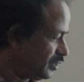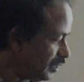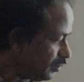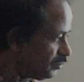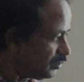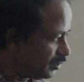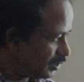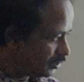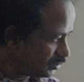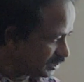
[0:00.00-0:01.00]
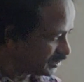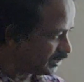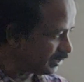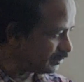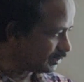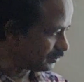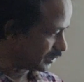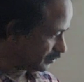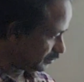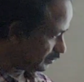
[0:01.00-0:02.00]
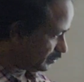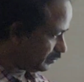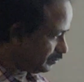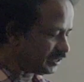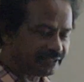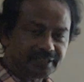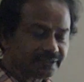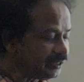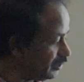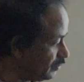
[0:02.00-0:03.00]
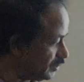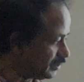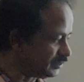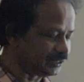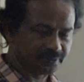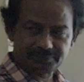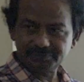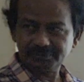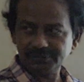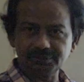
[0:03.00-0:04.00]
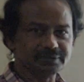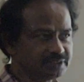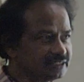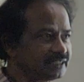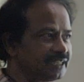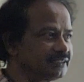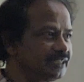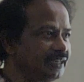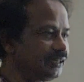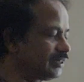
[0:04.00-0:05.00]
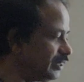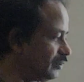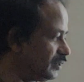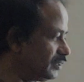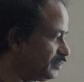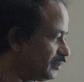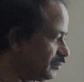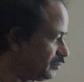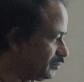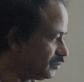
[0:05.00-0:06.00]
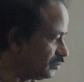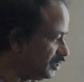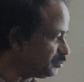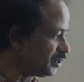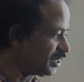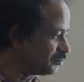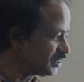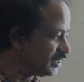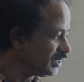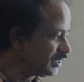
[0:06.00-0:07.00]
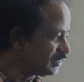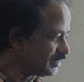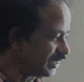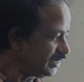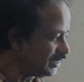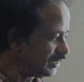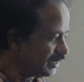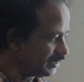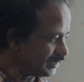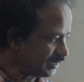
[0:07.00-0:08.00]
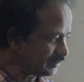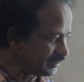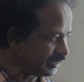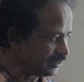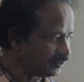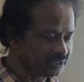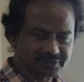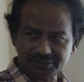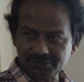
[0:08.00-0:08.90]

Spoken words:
Now we just take this one, when eta equal to 0, you just consider eta equal to 0. So this becomes xi tan xi equal to